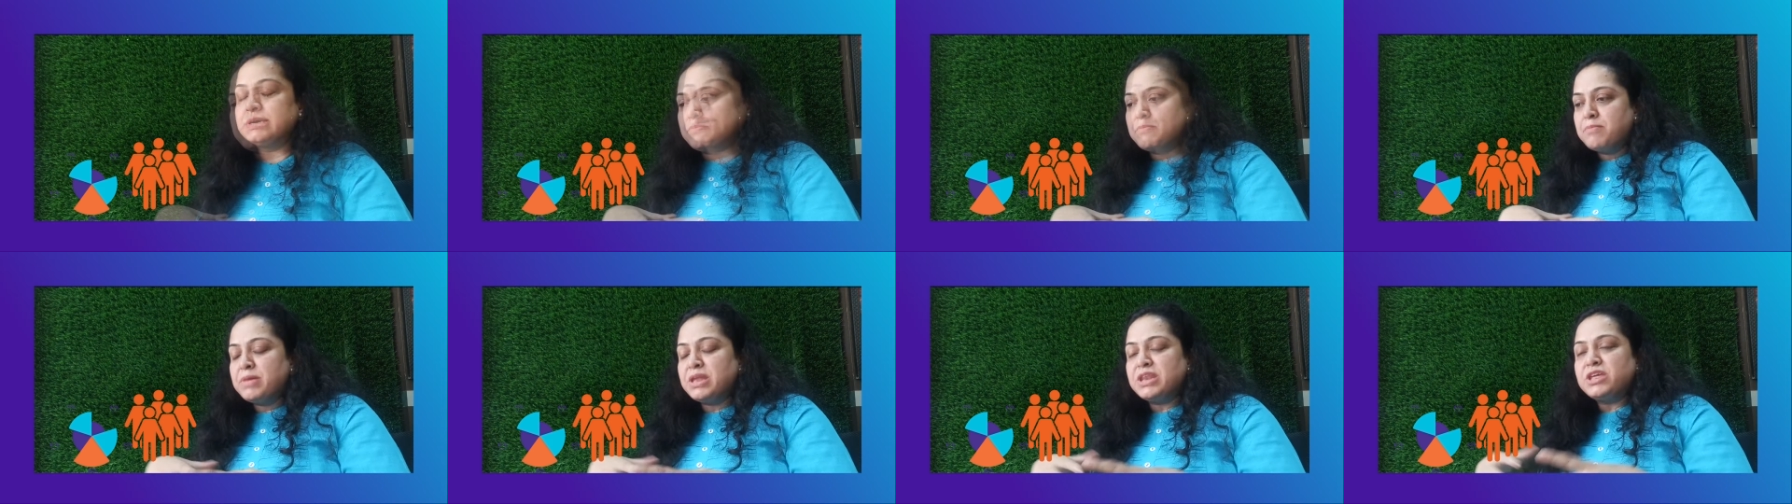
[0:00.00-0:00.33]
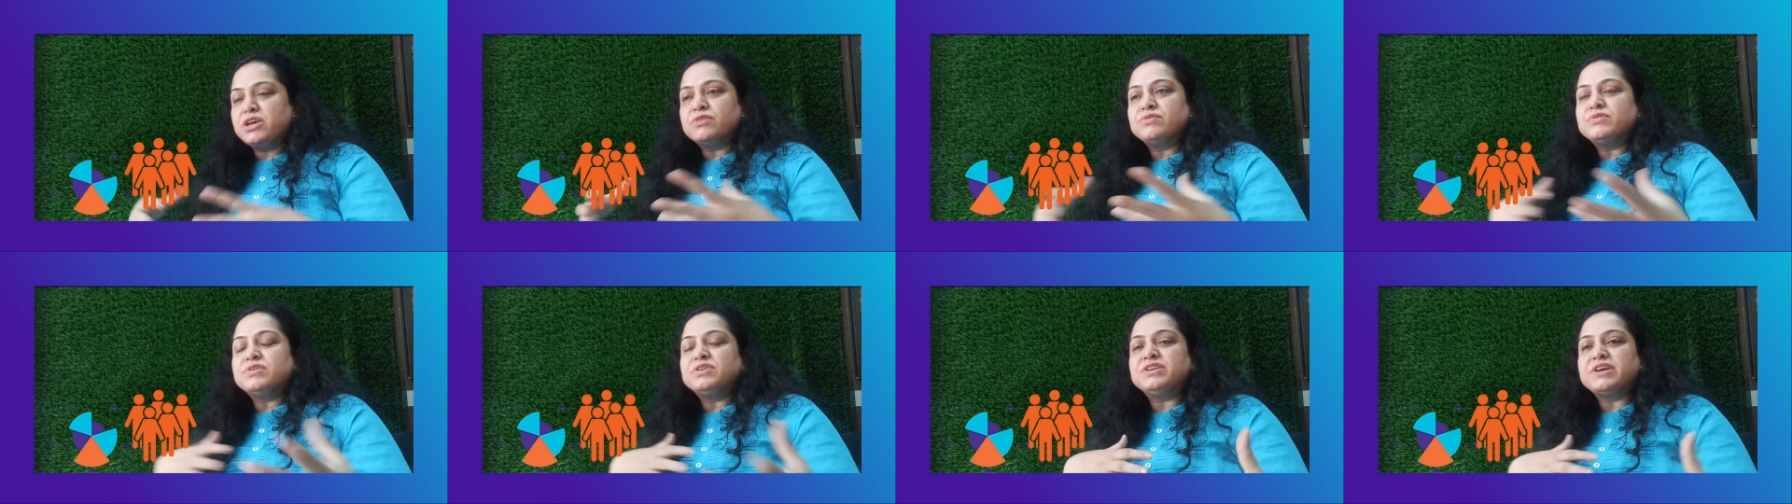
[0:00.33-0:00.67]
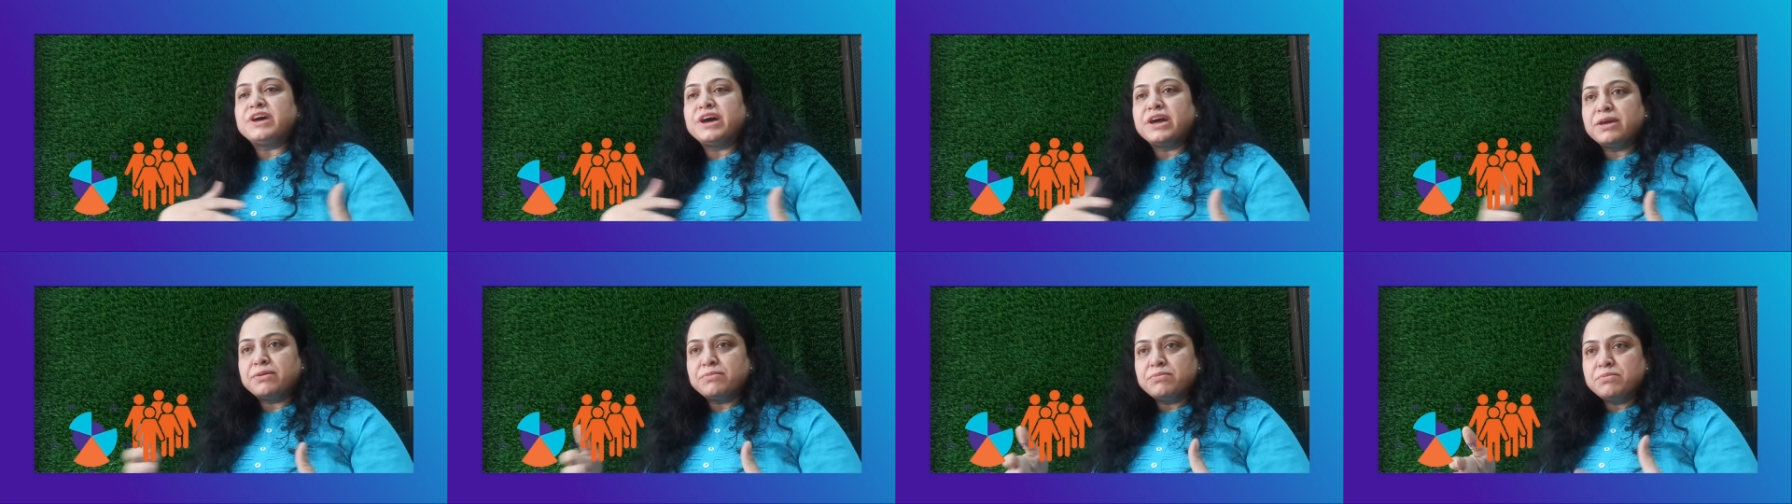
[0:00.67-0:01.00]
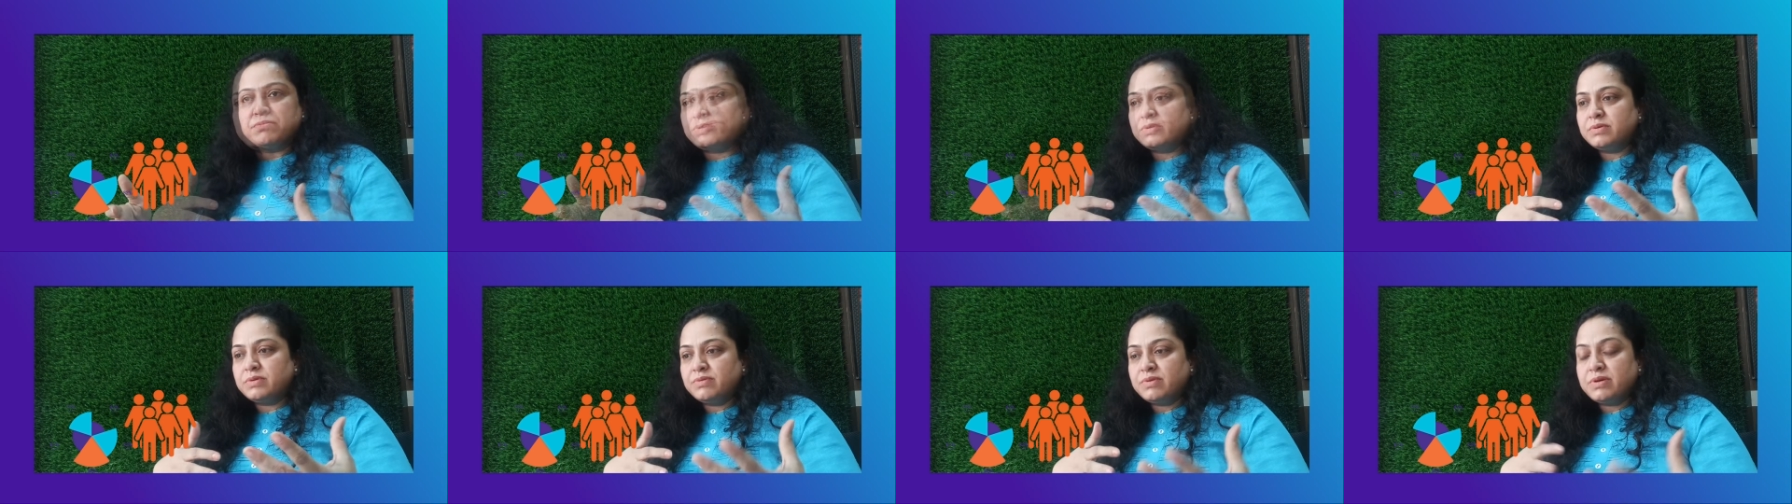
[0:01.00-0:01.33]
Many of the
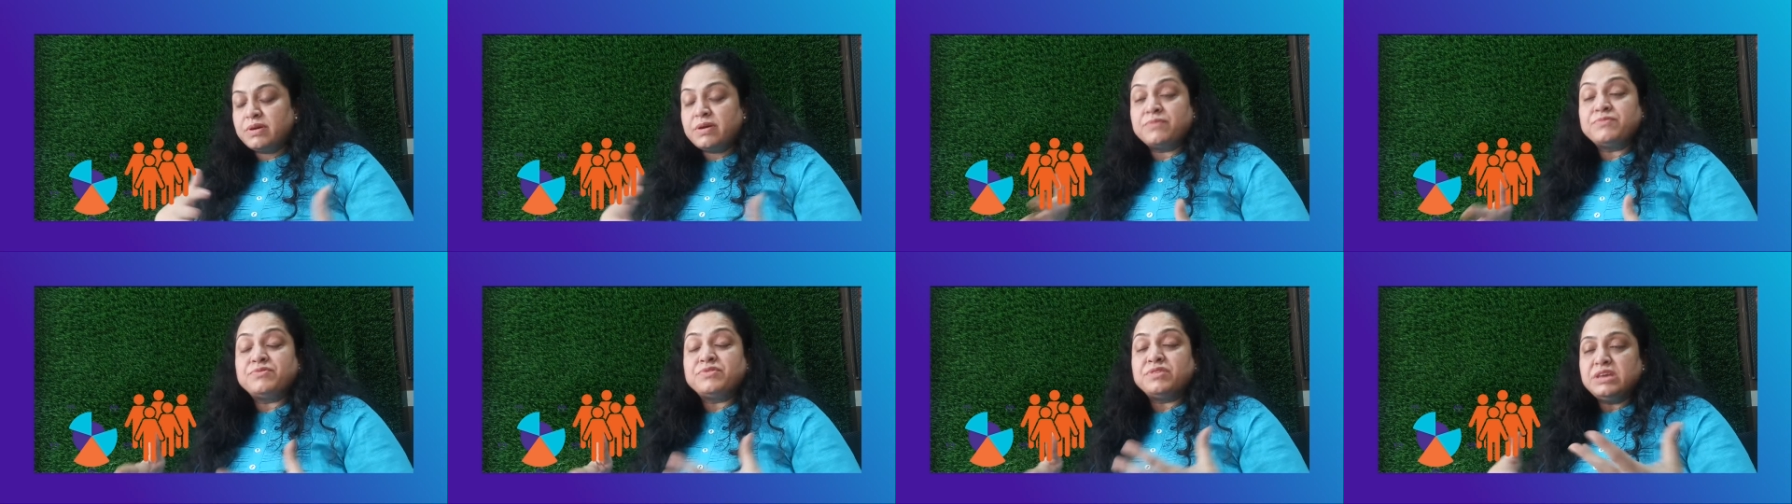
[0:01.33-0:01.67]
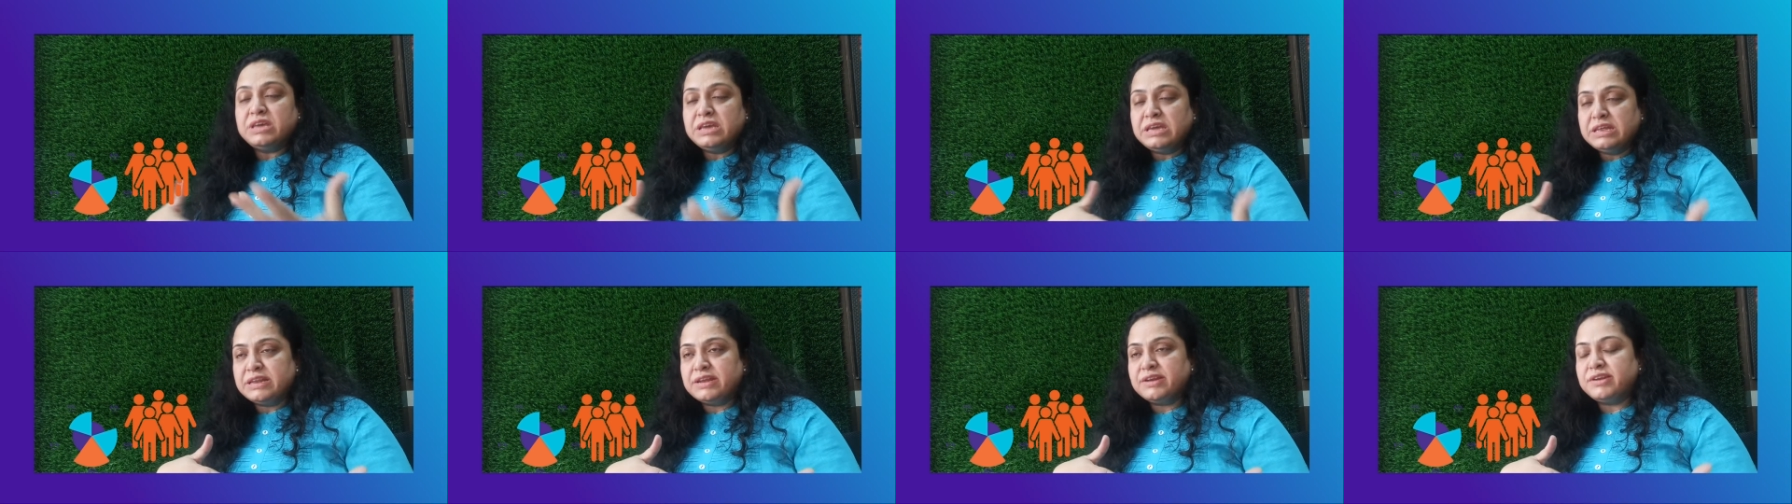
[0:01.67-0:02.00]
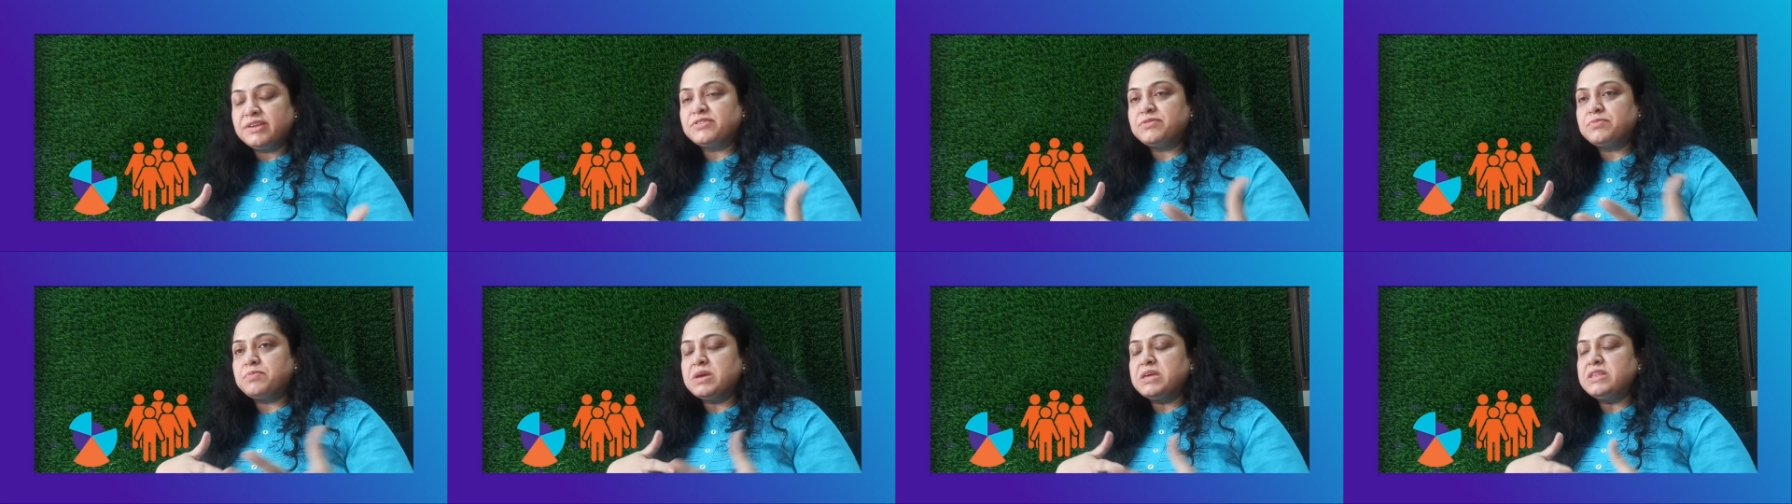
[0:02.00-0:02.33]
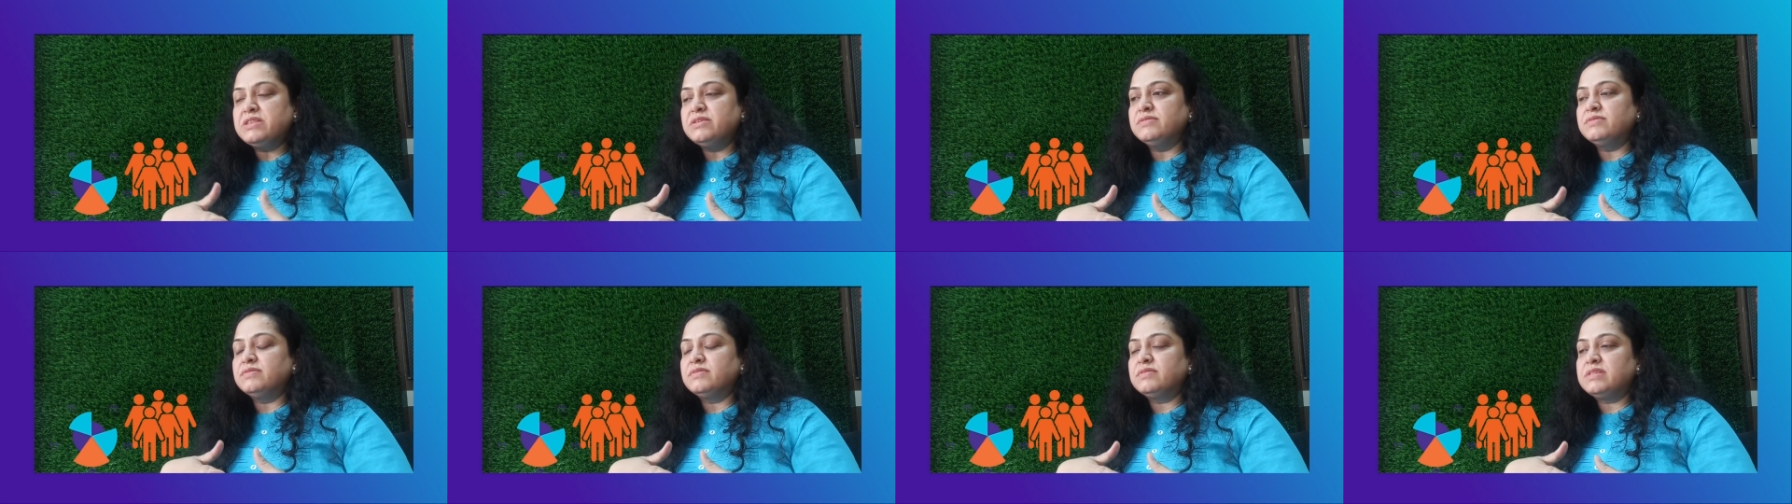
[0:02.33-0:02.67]
time, we have seen and
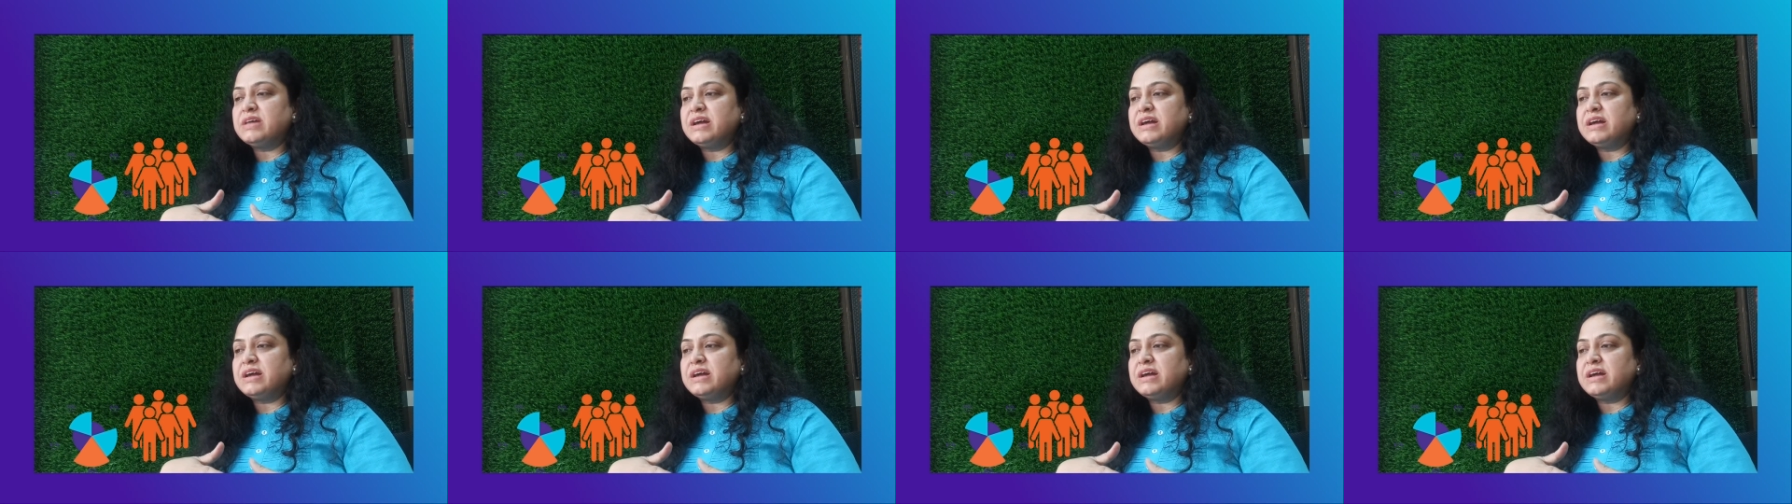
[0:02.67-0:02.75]
experienced